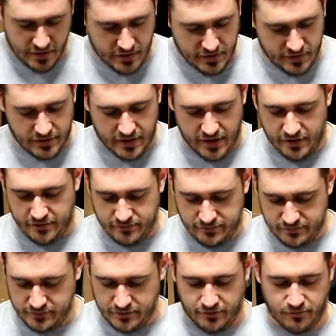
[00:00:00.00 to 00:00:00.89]
Now
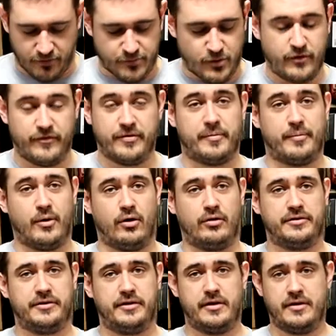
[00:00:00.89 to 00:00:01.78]
I'm going to remove the
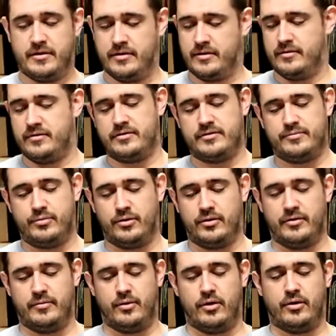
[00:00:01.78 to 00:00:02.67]
bolt. Just pull
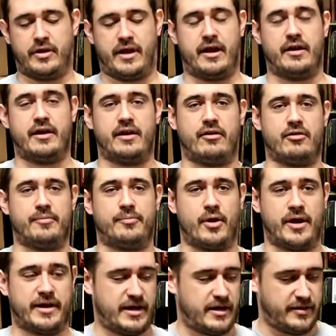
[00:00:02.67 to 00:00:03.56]
the bolt carrier group
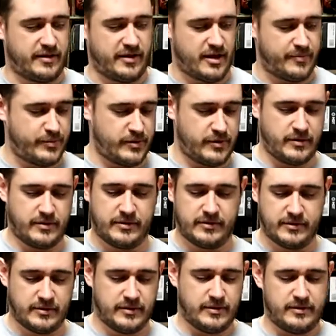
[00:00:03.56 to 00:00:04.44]
right out of the upper.
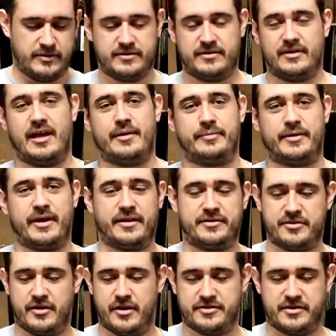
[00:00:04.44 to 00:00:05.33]
Slap that
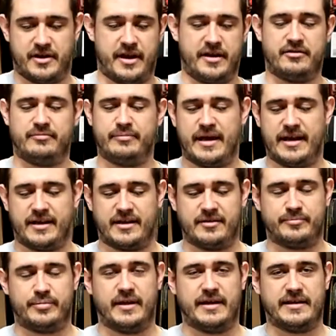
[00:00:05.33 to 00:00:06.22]
charging handle back
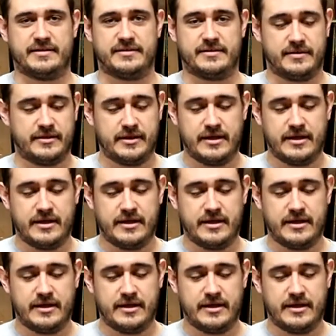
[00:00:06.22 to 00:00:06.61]
in place.